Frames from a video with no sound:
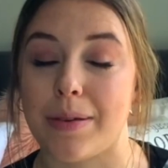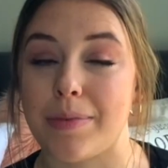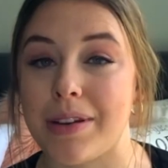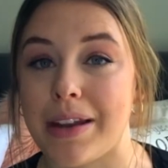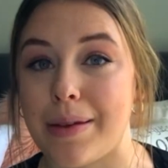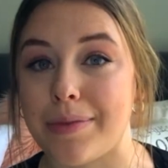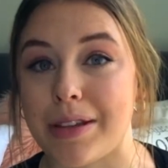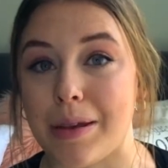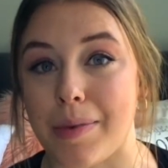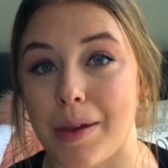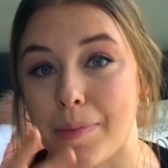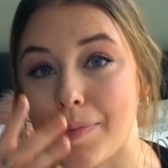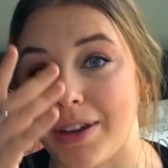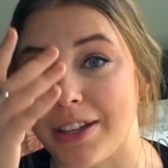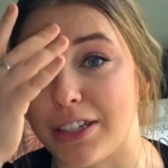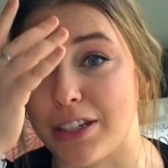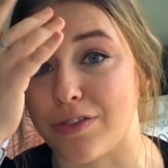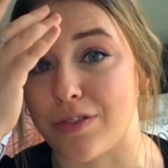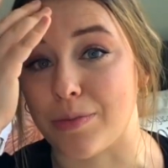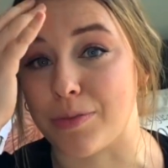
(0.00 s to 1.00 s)
Sometimes I make
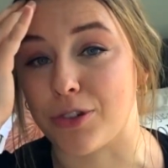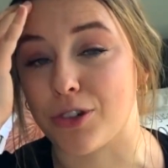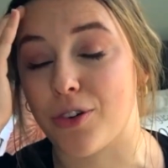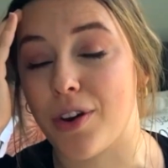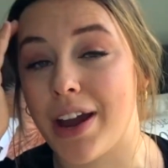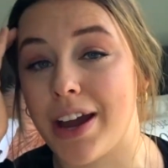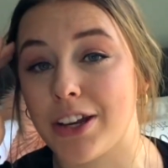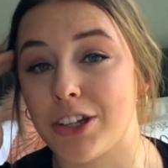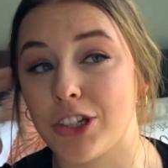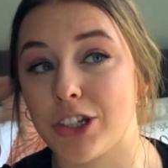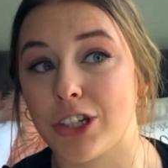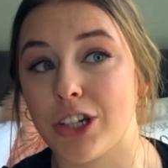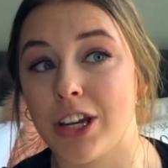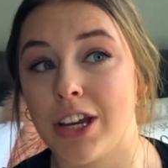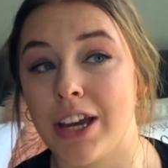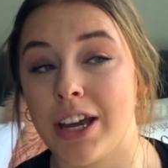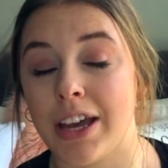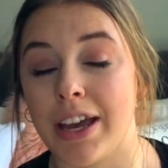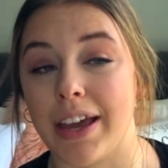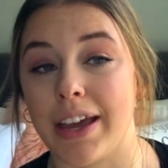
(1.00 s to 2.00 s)
pizza from scratch
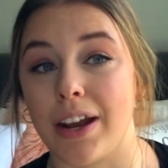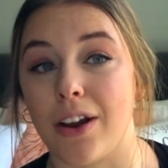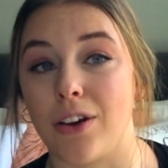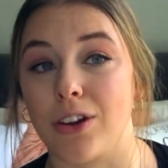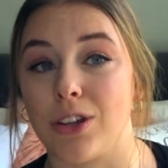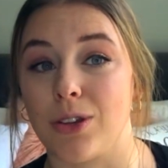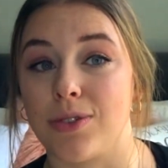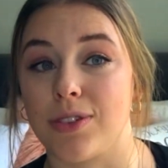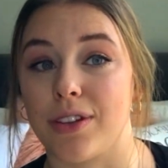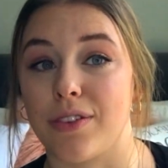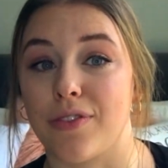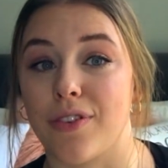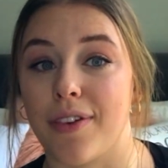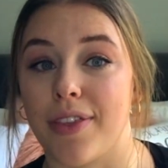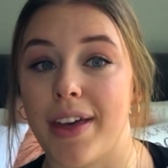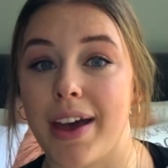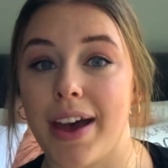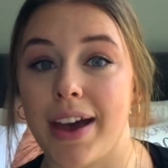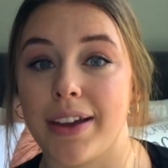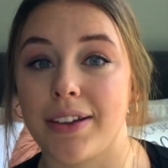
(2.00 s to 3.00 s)
and I'll use it for
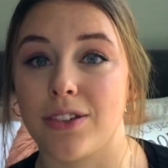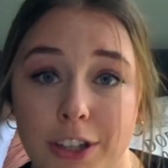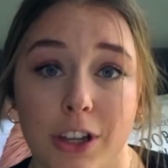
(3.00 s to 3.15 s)
that.